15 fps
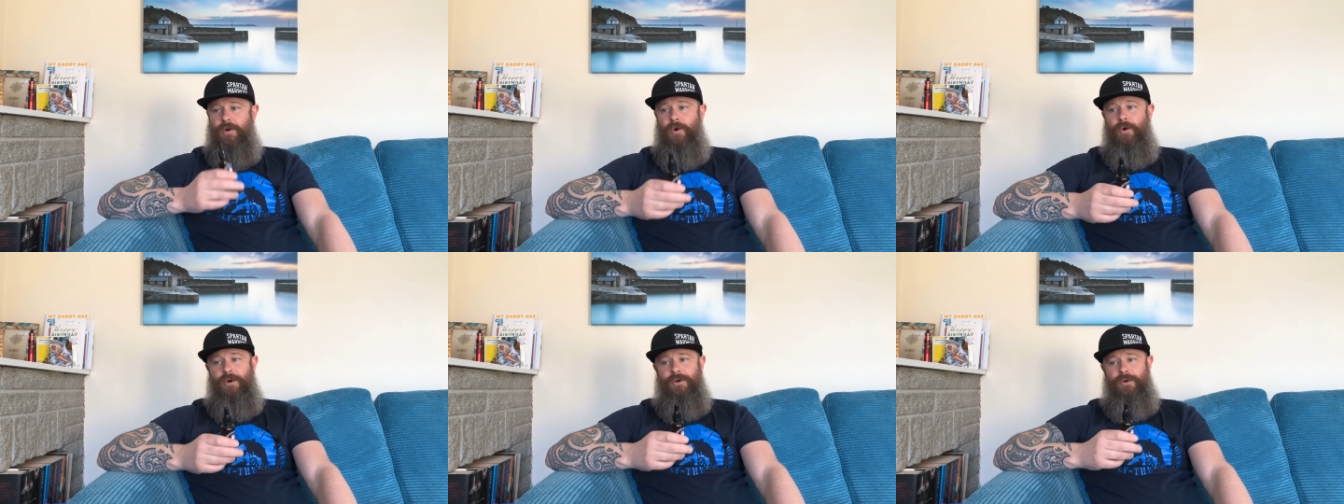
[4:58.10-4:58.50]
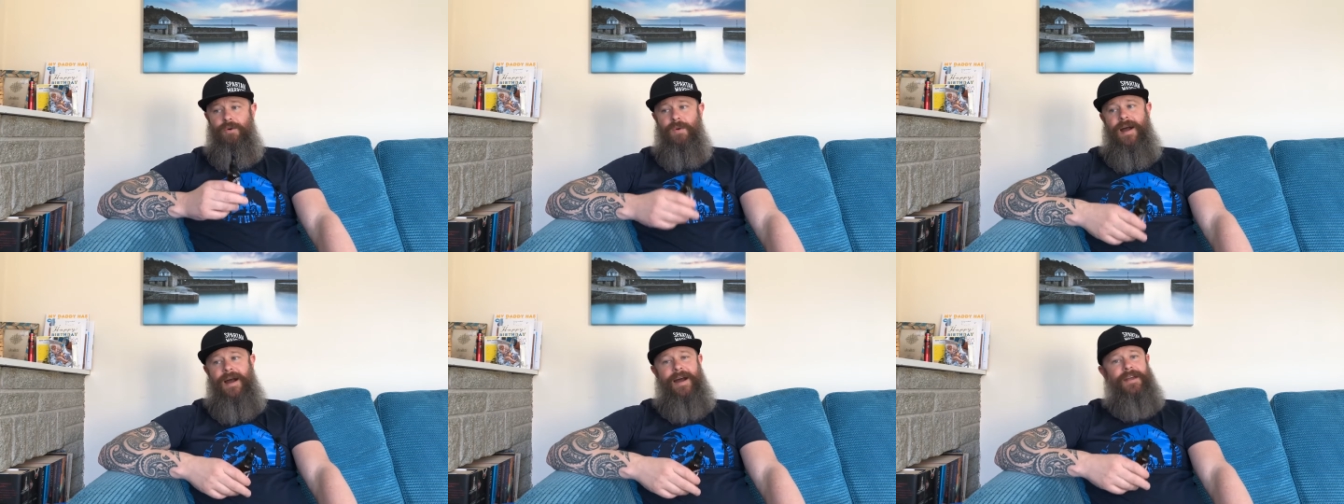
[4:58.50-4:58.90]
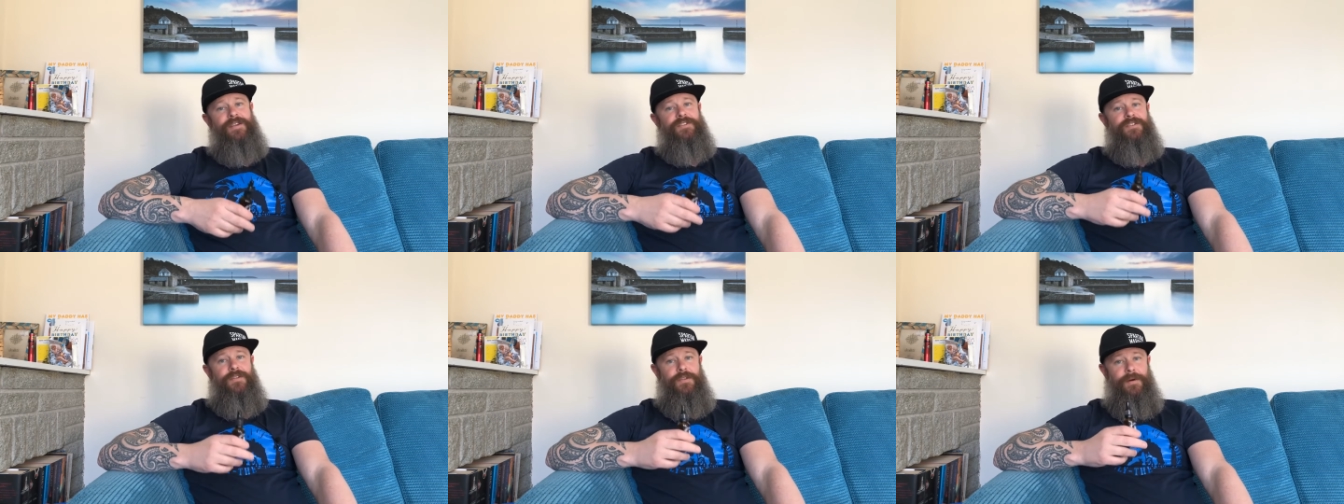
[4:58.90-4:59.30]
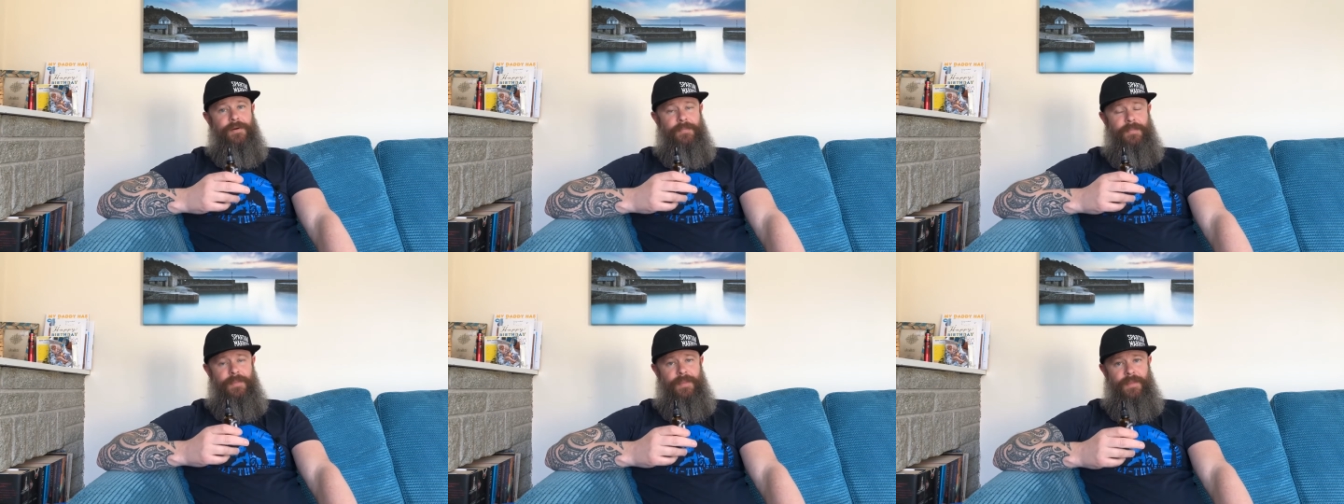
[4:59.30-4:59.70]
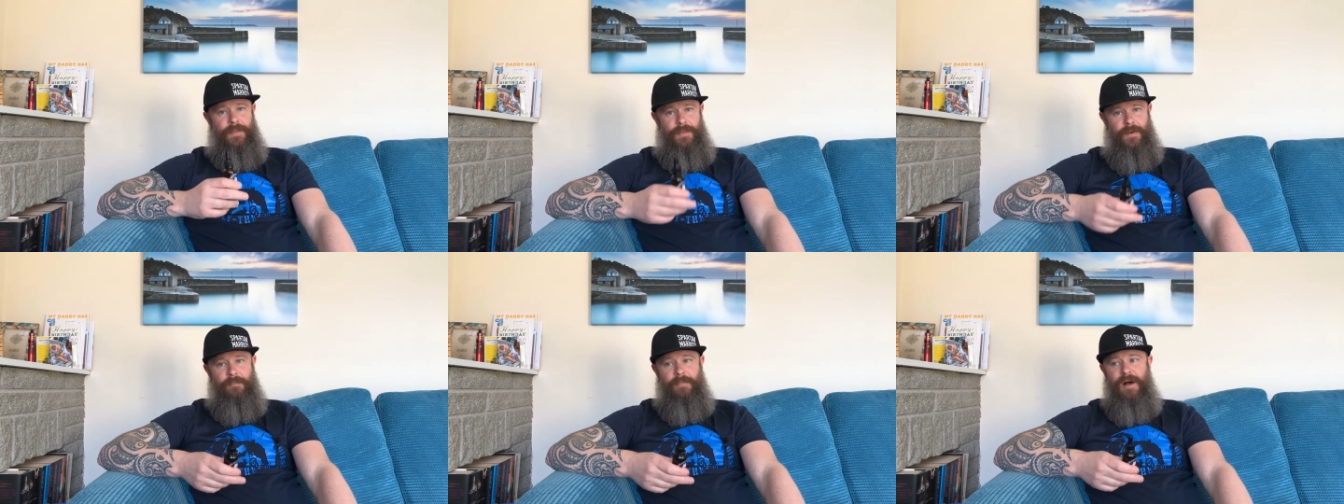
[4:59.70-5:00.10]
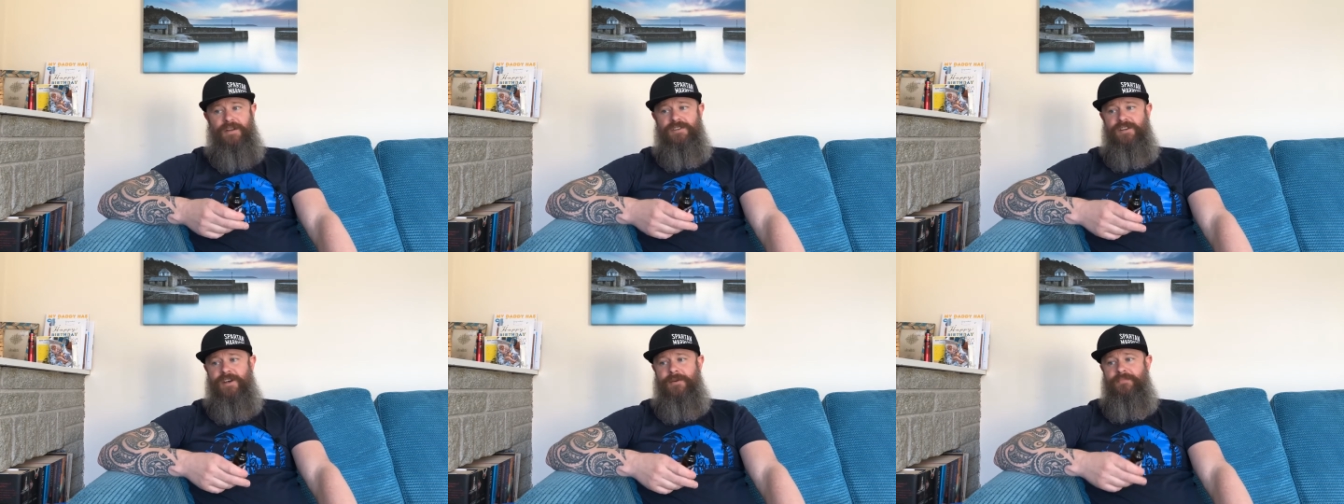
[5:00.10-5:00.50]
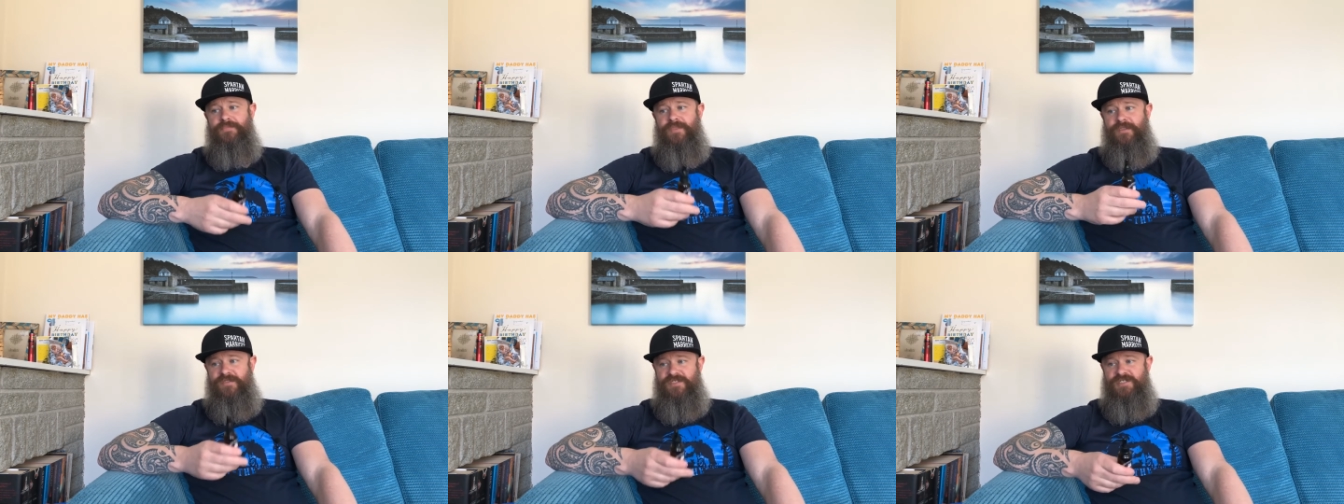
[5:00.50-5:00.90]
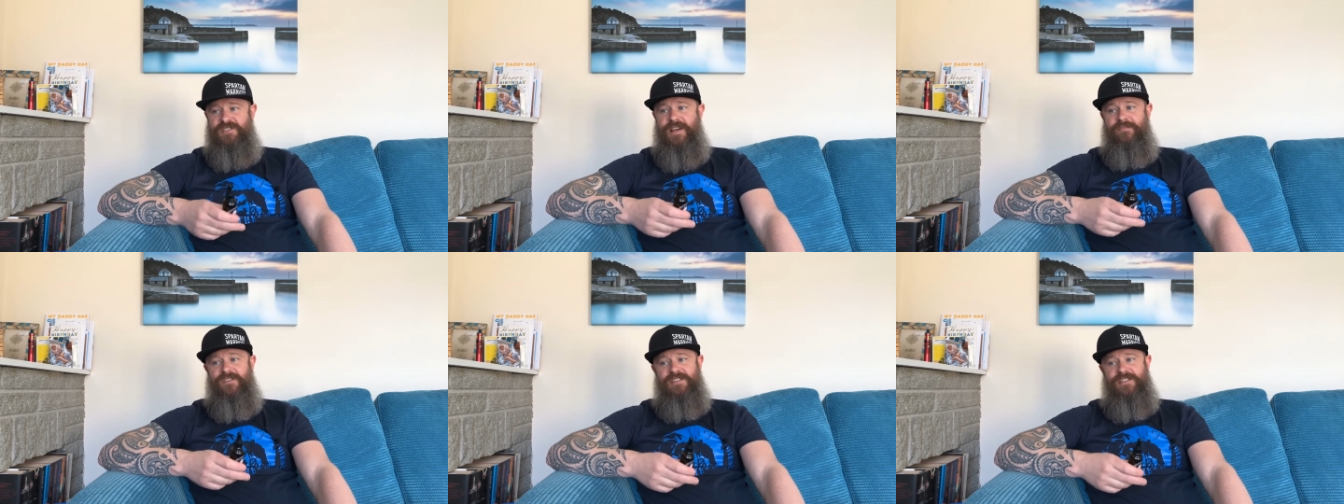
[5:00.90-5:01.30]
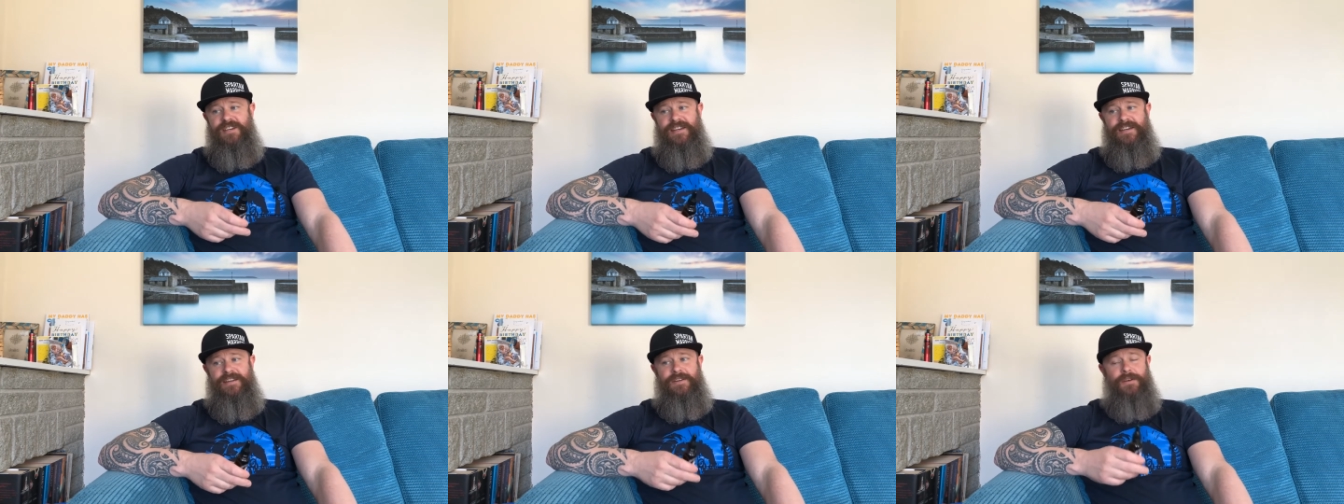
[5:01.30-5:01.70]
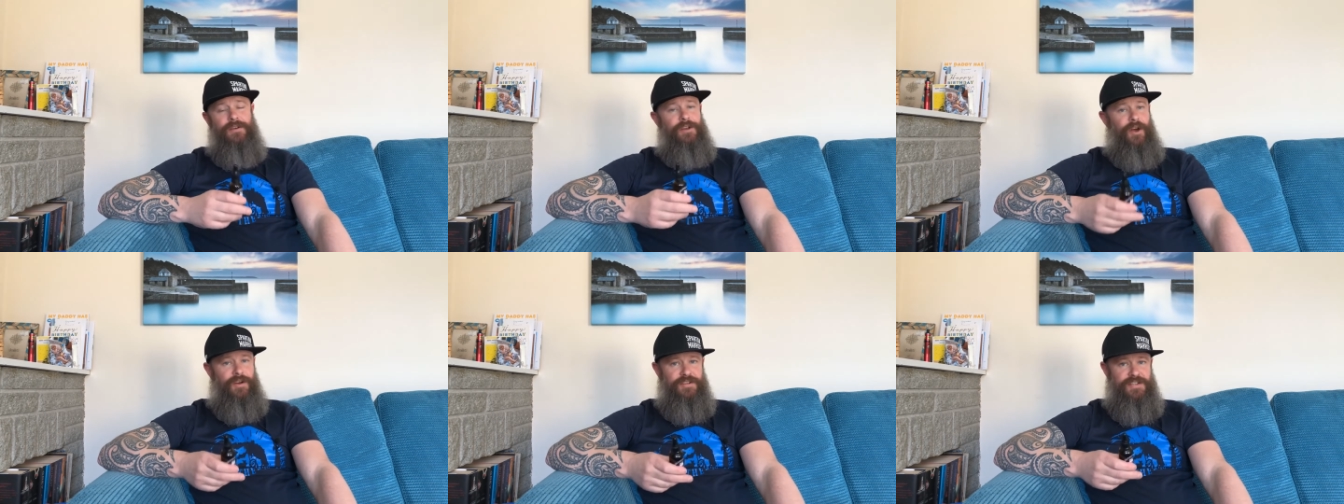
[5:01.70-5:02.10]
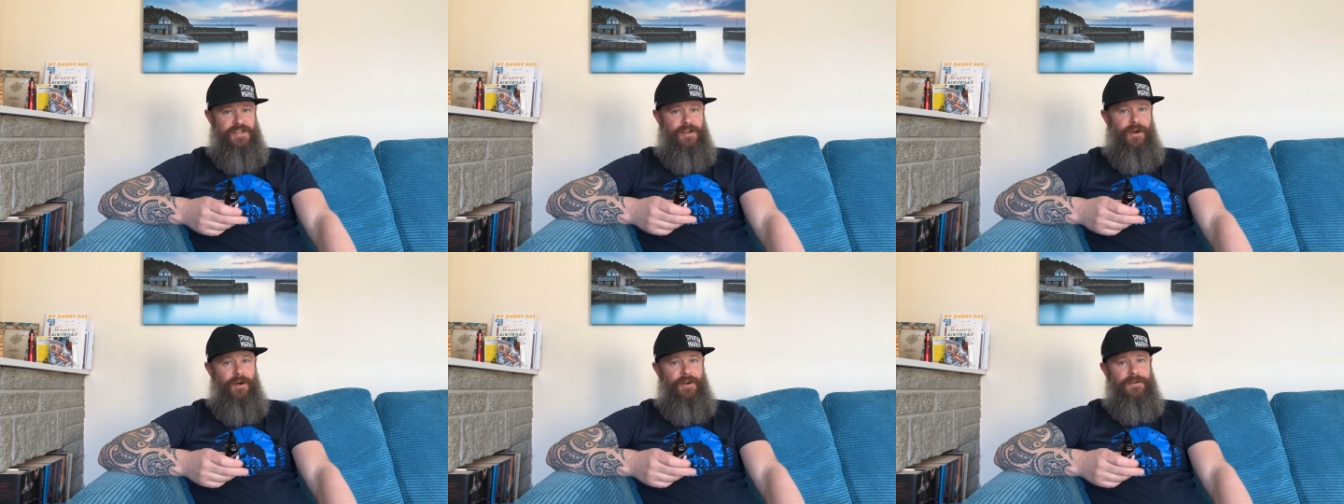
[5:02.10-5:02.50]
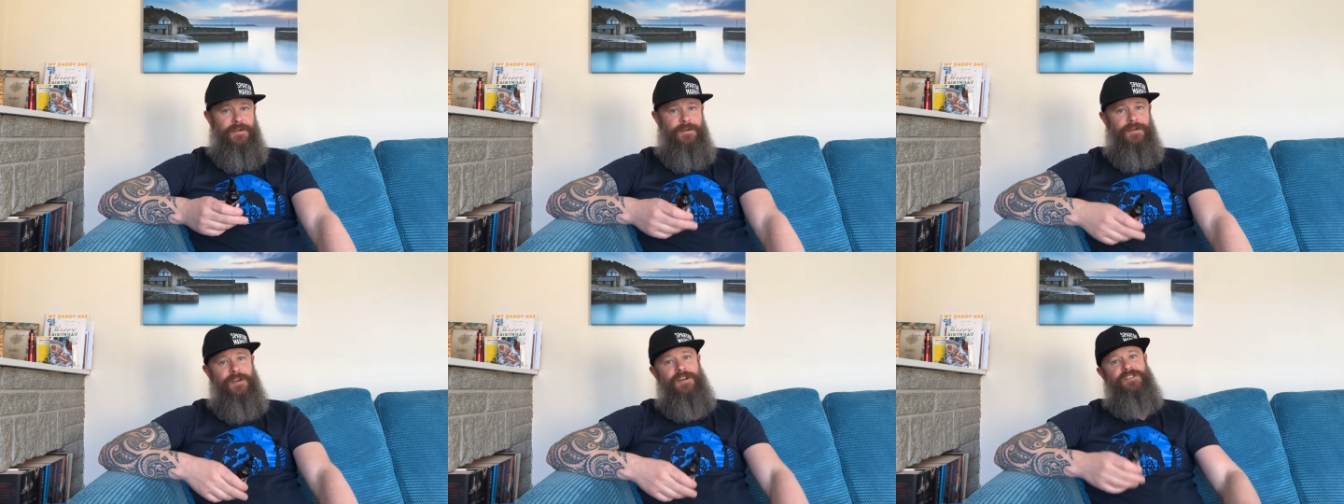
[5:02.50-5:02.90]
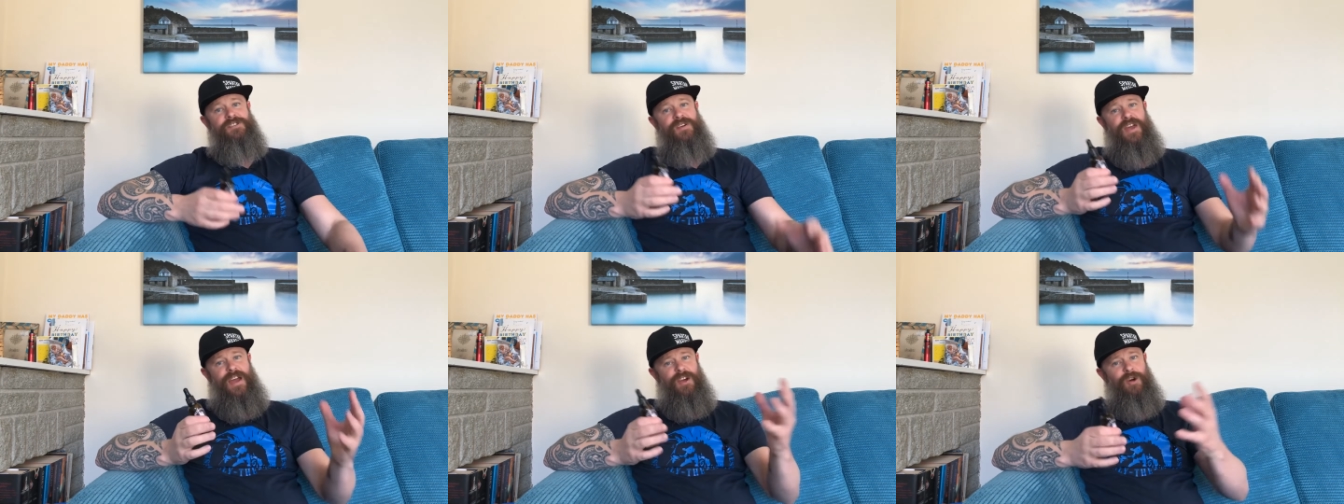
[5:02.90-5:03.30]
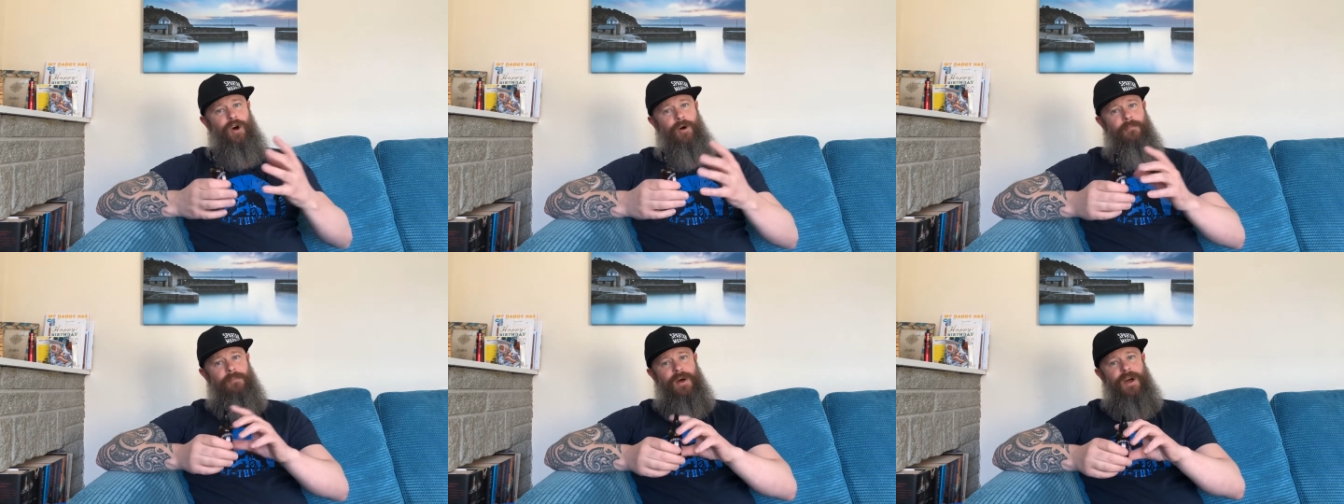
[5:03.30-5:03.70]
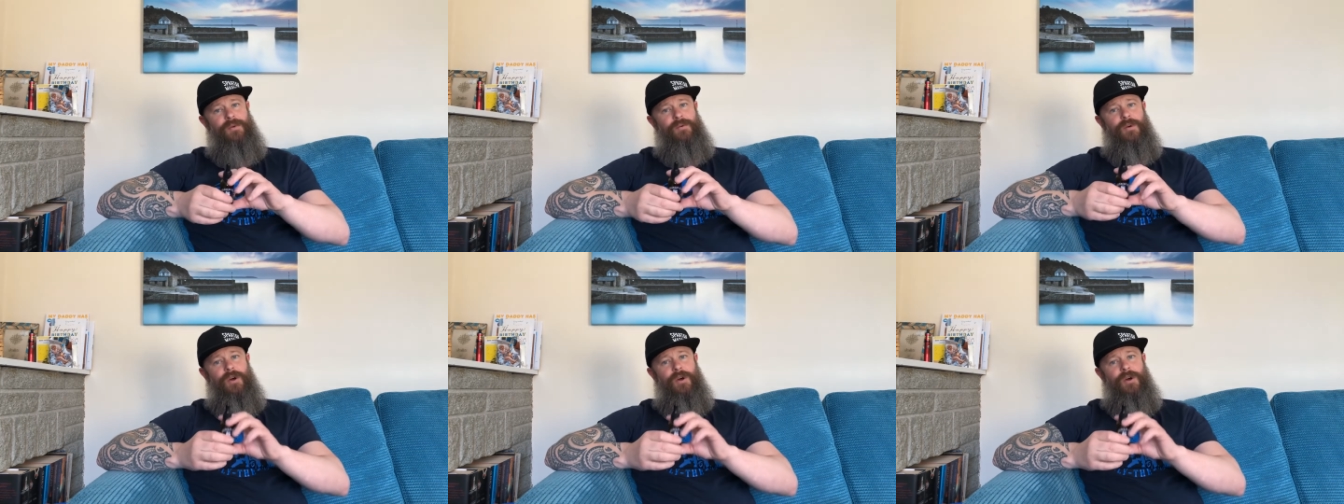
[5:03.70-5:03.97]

oil and the the butter for 17.99 so you get a combo